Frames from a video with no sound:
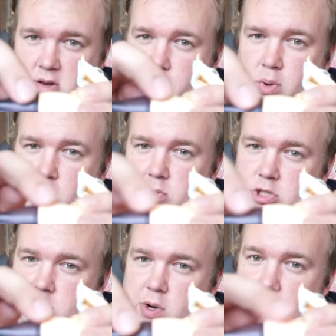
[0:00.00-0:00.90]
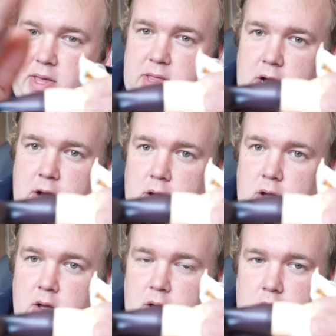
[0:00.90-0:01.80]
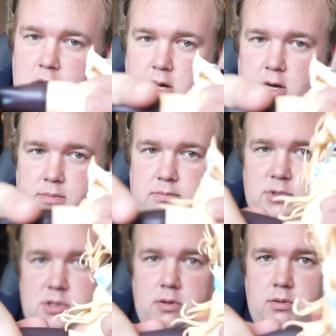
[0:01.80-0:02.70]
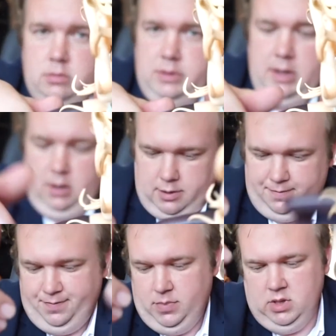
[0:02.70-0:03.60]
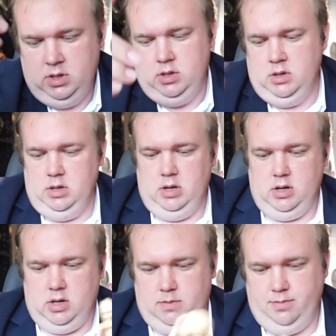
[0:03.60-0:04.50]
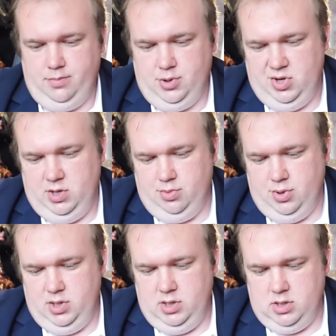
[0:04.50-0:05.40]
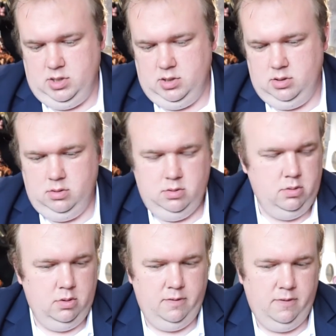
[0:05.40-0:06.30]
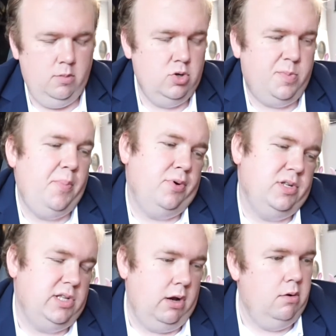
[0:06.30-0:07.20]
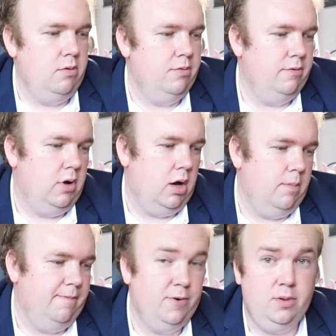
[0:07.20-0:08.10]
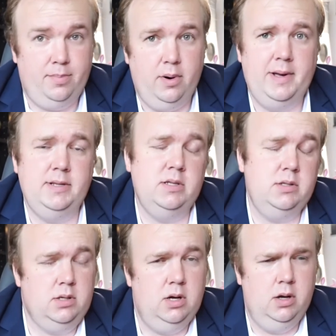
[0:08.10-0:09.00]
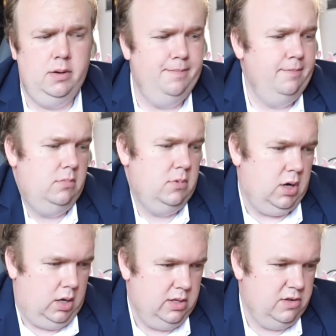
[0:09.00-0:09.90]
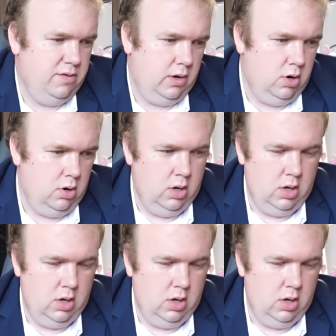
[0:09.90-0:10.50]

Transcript: of bulge going there. So yeah, pretty for the most part pretty standard for the price on this figure.